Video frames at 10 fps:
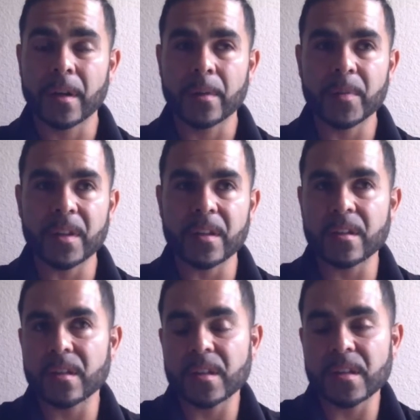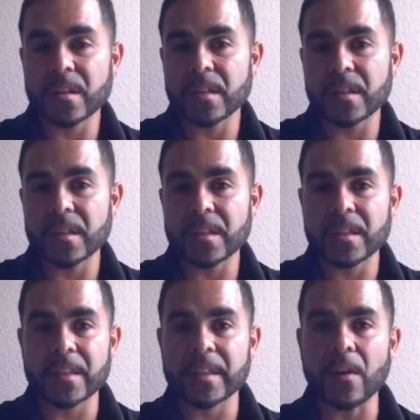I mean, this
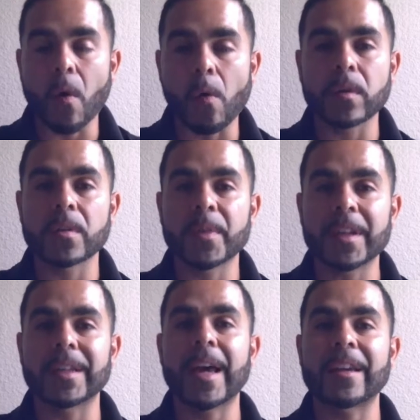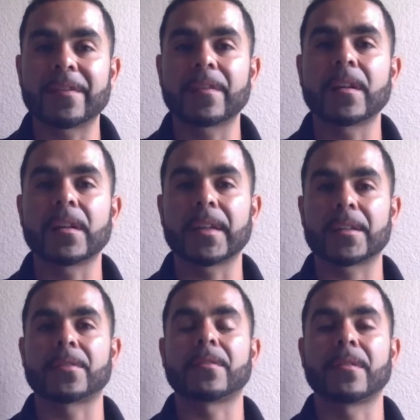is the ultimate life
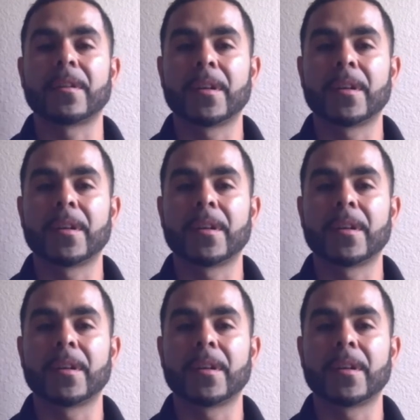elixir.